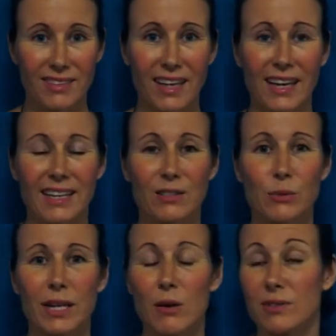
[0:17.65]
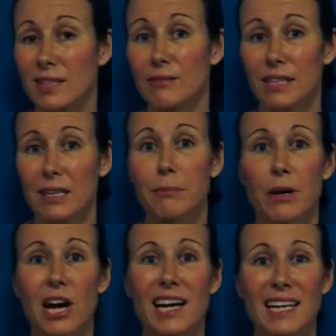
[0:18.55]
And when I was living in
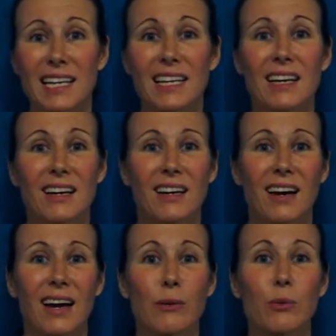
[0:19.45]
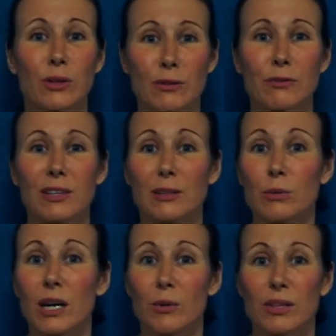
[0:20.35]
Bali, I worked for a little
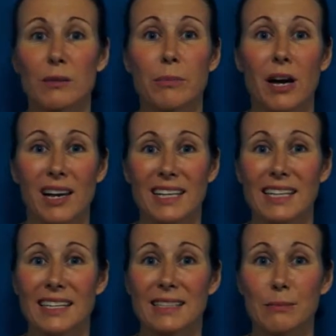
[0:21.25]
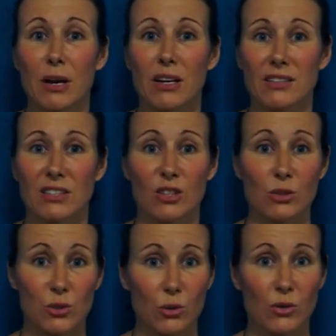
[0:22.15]
while with a Balinese master who
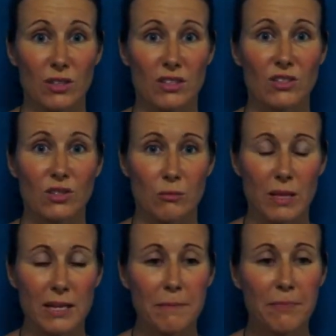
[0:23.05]
taught this to me.